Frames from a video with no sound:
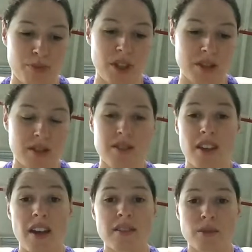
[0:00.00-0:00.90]

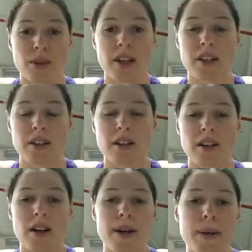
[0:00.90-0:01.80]
set right
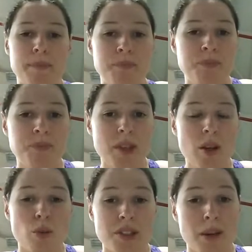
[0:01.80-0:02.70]
here,
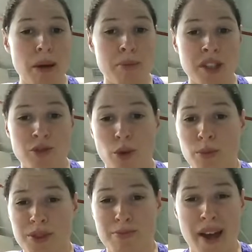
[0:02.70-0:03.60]
was that my bench
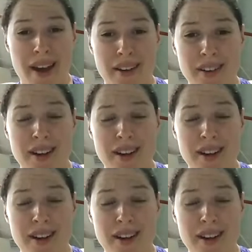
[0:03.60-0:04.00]
form was bad.